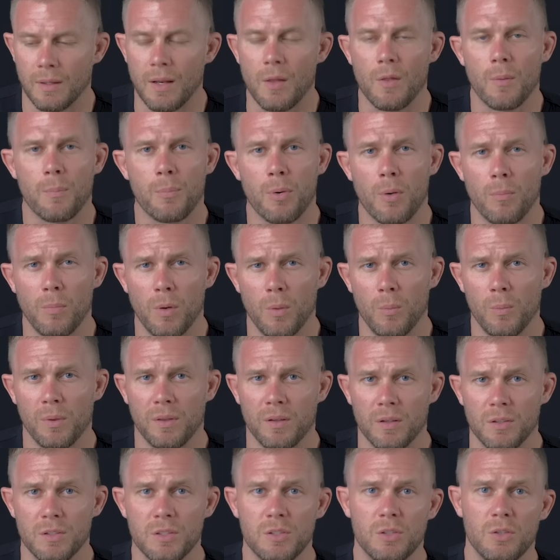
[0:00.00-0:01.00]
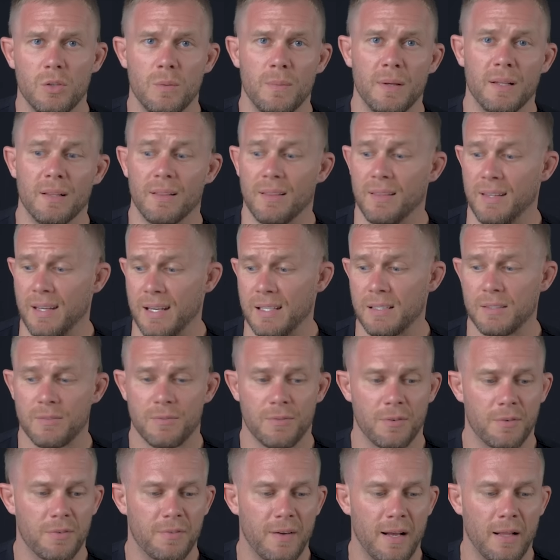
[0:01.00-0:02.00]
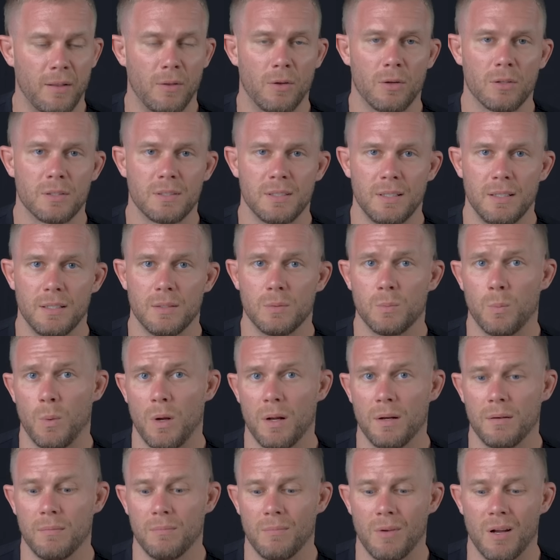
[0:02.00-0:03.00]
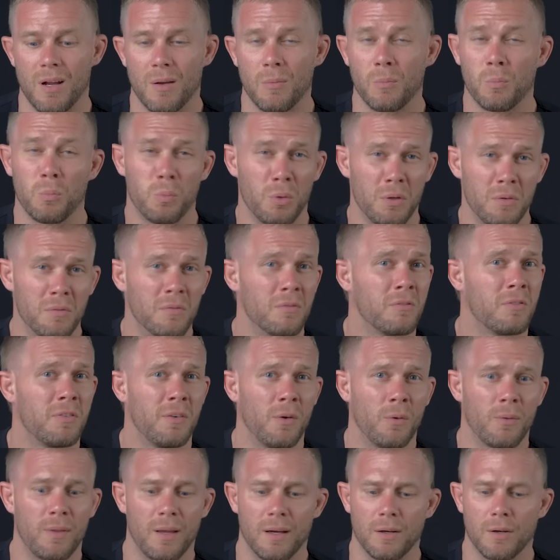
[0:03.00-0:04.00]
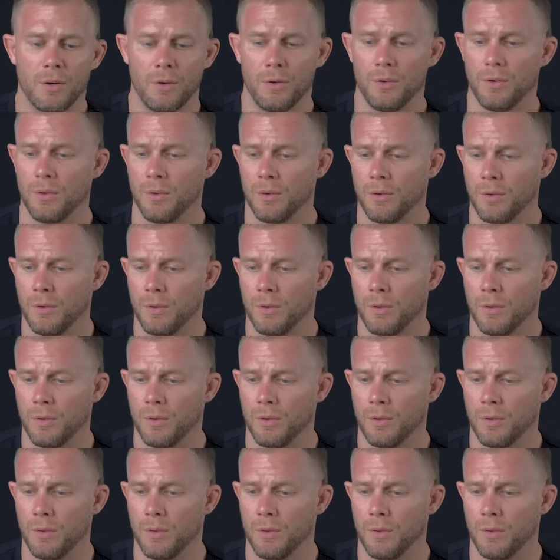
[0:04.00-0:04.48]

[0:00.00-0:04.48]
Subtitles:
Now, the problem with consuming this for fat loss is, one, I wouldn't feel that good.